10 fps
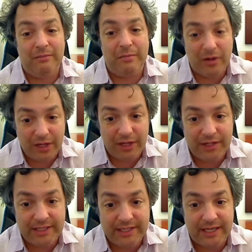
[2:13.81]
The
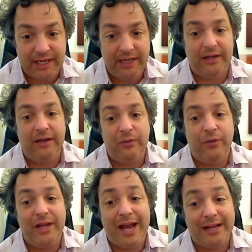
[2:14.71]
market
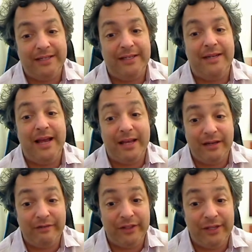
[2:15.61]
reacted
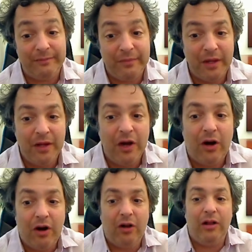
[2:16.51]
negatively.
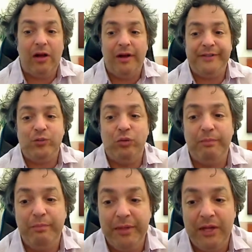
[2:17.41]
All eyes will
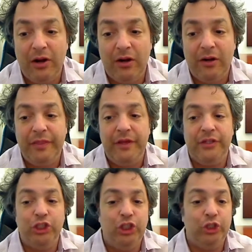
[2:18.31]
be on
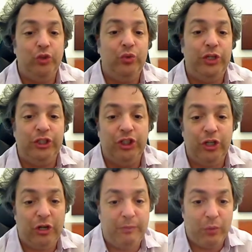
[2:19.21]
the June
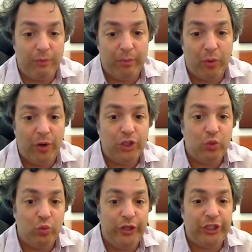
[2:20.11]
job
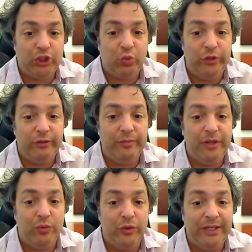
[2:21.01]
reports, which will
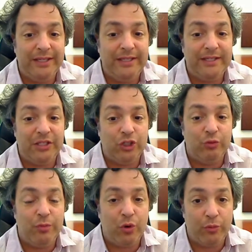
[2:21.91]
be released
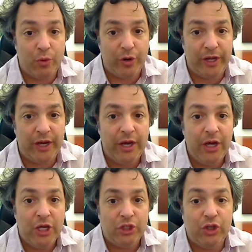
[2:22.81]
tomorrow morning.
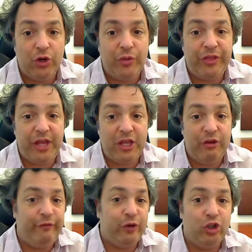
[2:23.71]
So thank
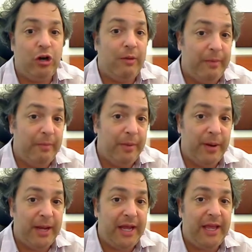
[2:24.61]
you for dropping
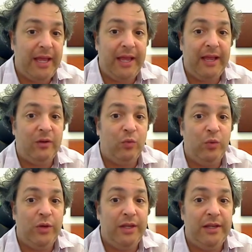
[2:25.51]
by,
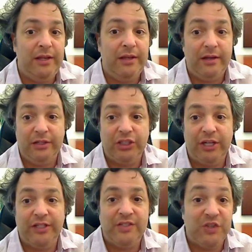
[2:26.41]
and we
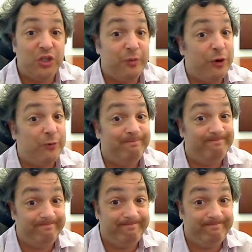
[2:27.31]
shall see you tomorrow.